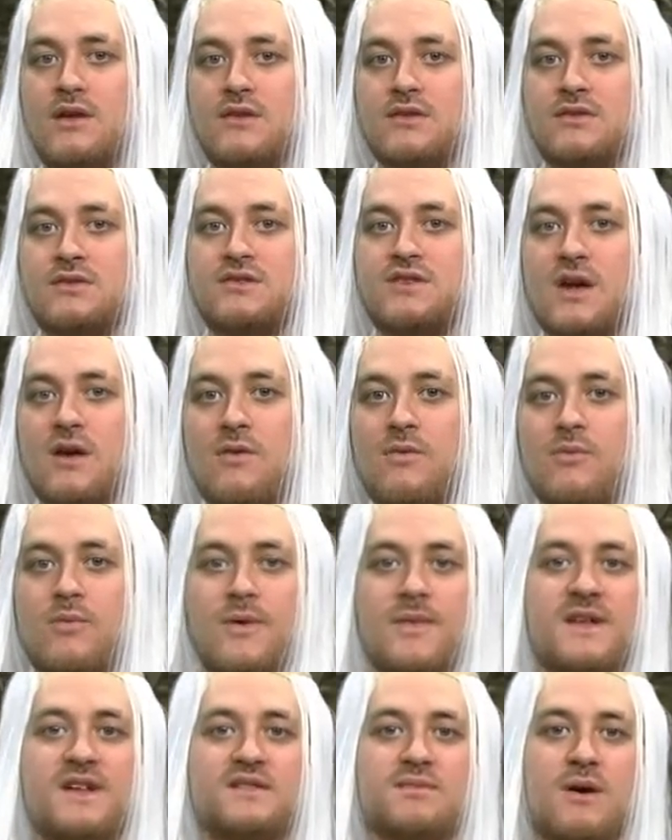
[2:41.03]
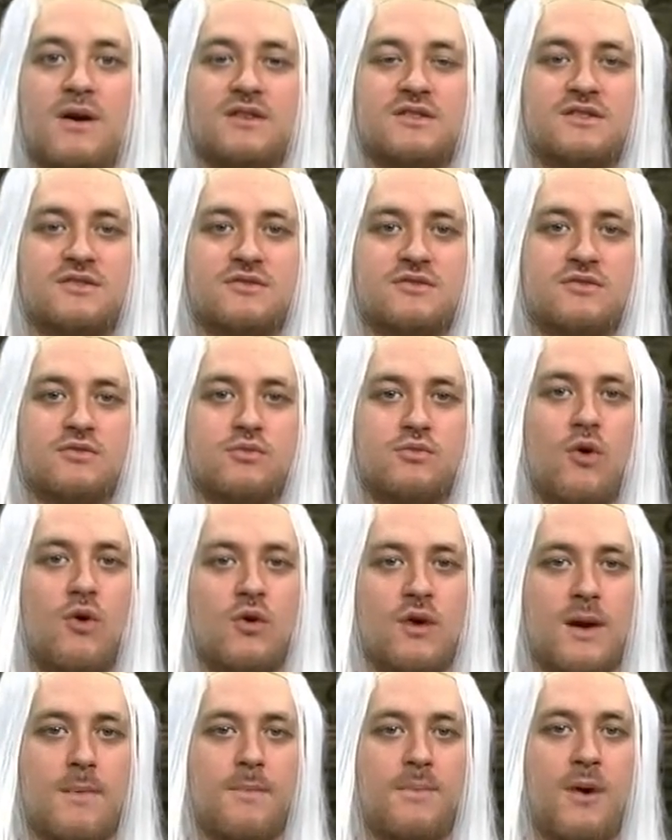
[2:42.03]
So, when these monsters
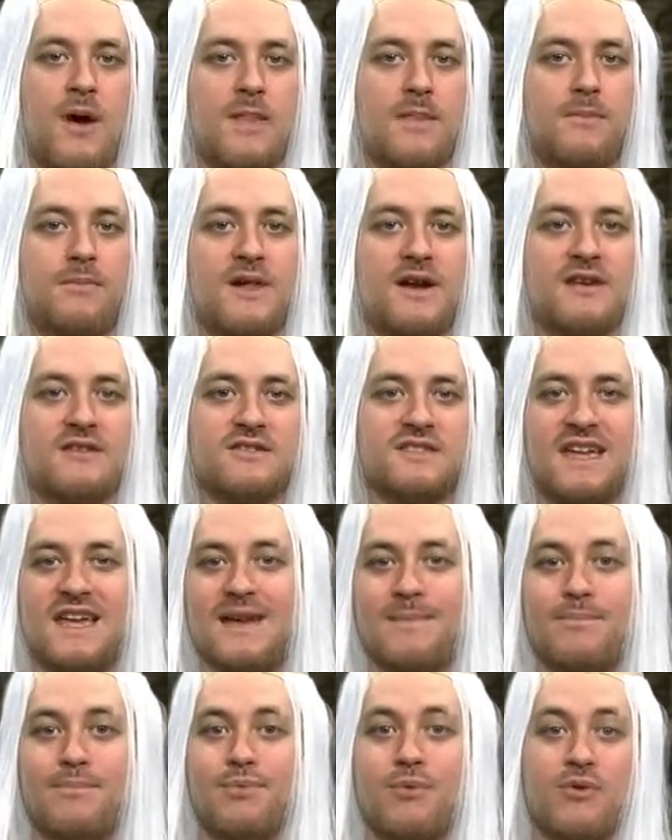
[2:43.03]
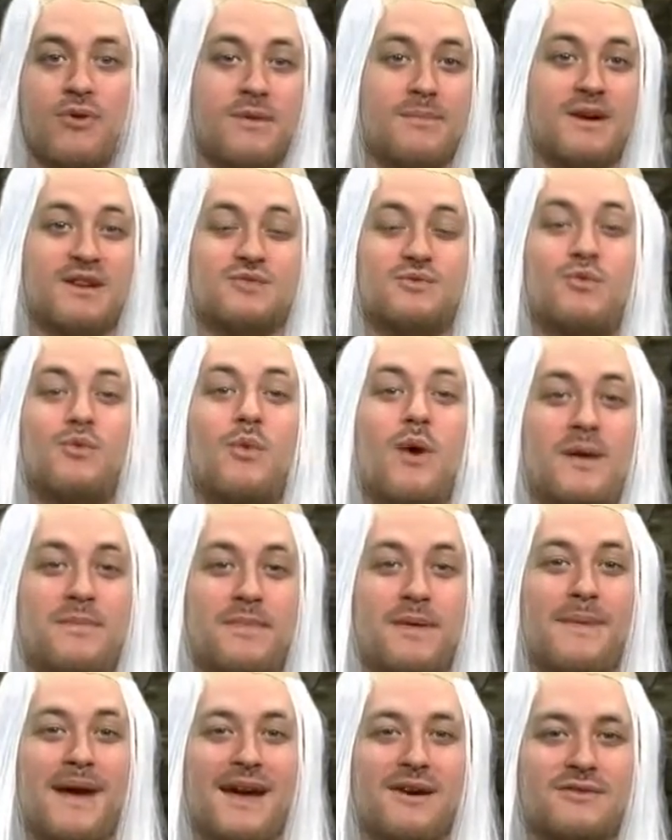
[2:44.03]
rolled up on the players, it pretty much wiped
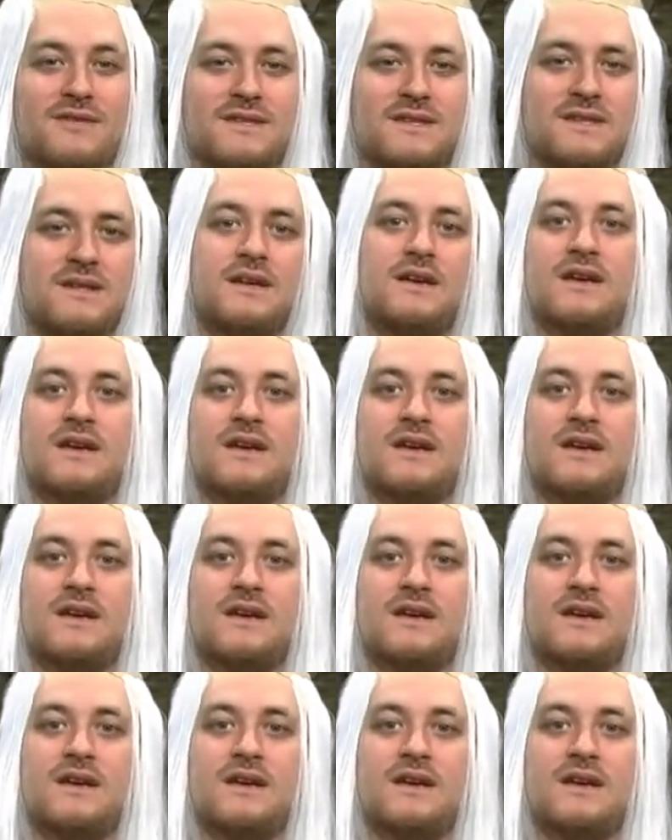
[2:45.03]
them out.